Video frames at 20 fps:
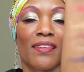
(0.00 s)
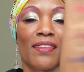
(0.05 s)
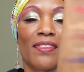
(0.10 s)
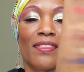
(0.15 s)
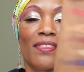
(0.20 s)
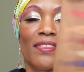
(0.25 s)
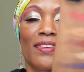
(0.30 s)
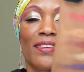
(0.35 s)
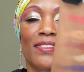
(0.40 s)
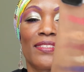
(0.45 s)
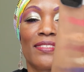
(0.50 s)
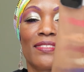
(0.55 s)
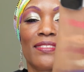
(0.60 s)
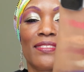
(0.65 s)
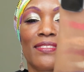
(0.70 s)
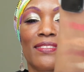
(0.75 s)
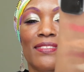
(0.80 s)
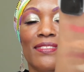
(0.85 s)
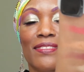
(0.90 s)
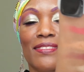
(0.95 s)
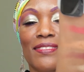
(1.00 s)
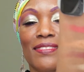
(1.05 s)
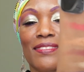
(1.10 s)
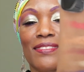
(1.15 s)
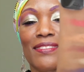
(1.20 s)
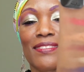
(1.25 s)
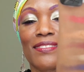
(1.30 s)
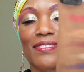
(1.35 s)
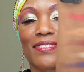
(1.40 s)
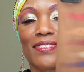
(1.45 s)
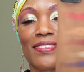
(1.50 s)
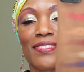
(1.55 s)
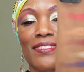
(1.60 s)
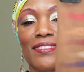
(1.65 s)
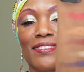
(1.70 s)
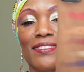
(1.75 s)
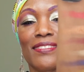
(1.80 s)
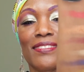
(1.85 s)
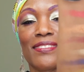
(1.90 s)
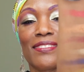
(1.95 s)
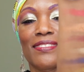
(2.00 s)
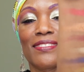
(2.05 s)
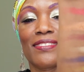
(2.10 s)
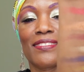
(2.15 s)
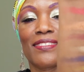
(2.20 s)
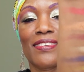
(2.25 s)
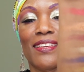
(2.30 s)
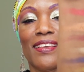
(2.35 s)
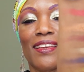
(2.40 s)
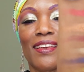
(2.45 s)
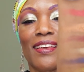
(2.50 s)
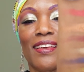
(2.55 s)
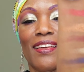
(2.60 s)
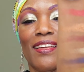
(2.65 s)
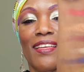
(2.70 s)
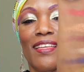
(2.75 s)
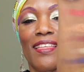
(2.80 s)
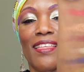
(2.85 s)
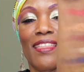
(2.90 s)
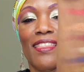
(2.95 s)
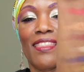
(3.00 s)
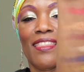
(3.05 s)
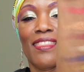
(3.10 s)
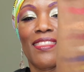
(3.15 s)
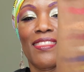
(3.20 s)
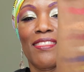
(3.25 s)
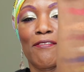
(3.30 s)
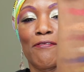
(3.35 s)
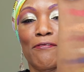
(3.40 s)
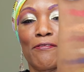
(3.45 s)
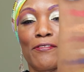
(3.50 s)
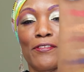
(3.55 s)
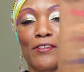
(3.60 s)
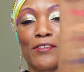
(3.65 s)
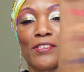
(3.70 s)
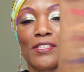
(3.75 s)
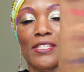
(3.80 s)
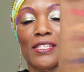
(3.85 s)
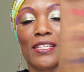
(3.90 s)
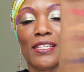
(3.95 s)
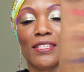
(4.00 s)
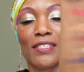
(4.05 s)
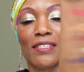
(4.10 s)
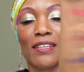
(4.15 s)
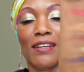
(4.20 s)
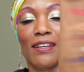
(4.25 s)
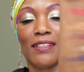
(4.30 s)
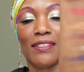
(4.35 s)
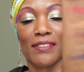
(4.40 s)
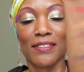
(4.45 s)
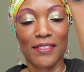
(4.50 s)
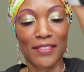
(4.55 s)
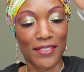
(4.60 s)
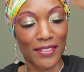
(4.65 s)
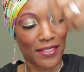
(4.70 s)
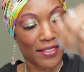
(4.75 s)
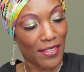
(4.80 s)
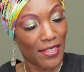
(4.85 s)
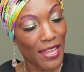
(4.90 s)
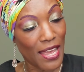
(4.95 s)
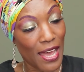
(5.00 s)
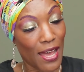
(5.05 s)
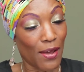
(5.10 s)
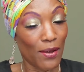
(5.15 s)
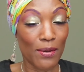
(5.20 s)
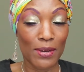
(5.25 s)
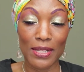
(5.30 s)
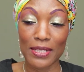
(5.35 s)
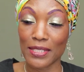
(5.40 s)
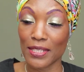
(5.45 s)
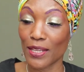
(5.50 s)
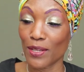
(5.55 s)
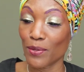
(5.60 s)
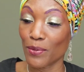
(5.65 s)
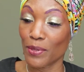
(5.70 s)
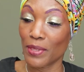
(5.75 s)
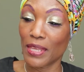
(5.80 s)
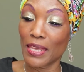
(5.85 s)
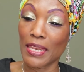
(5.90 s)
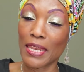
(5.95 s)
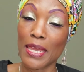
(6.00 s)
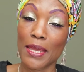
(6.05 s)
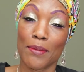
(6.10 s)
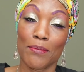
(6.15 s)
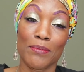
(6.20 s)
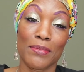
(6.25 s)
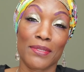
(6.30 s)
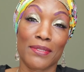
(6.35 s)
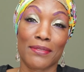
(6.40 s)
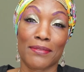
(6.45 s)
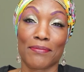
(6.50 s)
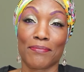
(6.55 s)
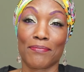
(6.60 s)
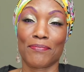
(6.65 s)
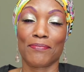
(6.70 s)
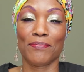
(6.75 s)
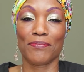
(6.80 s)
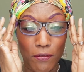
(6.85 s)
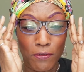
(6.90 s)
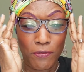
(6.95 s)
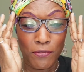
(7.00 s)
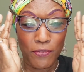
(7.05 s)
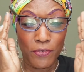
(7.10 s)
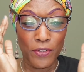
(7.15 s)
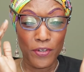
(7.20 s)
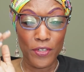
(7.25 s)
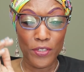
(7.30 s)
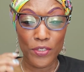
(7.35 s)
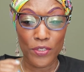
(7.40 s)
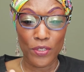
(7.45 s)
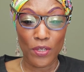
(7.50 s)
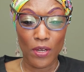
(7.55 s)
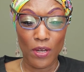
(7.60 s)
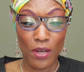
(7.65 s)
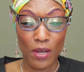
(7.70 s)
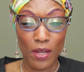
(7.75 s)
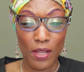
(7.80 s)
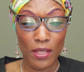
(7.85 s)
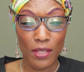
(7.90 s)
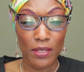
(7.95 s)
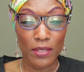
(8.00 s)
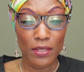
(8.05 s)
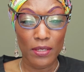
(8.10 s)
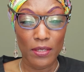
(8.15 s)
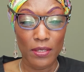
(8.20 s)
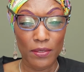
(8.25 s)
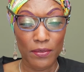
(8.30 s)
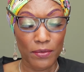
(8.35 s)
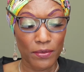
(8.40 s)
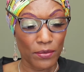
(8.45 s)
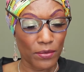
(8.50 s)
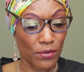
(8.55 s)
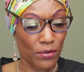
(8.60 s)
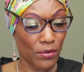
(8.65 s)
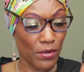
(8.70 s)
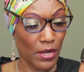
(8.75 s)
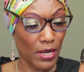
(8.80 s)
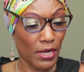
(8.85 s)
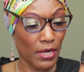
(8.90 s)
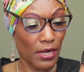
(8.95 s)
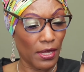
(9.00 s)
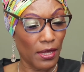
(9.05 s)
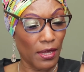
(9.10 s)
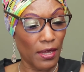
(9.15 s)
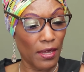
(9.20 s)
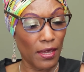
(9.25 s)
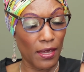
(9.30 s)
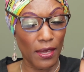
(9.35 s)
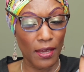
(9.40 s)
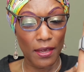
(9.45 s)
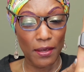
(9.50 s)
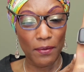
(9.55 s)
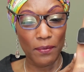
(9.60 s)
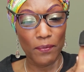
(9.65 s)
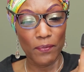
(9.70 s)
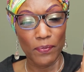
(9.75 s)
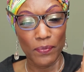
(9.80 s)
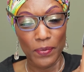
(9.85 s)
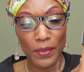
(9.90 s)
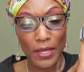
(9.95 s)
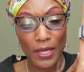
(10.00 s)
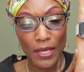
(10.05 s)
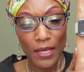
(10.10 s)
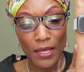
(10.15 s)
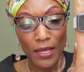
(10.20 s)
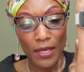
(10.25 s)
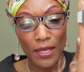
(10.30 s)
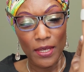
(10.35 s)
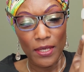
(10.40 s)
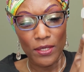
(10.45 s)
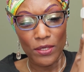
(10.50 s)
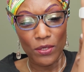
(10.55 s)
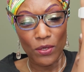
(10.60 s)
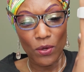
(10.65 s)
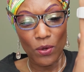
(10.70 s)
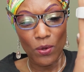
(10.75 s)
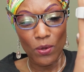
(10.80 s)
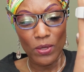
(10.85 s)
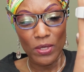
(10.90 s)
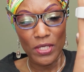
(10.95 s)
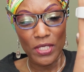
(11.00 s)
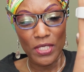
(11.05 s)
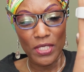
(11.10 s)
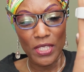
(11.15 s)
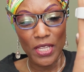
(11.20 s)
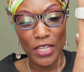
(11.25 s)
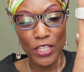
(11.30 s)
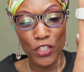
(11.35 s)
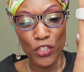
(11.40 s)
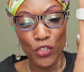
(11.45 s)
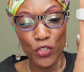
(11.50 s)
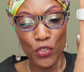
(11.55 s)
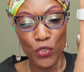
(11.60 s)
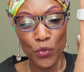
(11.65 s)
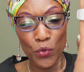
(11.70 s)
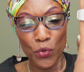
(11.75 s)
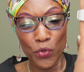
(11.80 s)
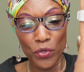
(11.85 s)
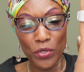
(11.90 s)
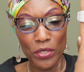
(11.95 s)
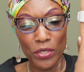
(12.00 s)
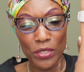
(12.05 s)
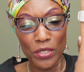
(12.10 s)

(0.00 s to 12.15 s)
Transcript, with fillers: And this is the first six colors. Now I'll tell you their names. The first color right here is called Santu,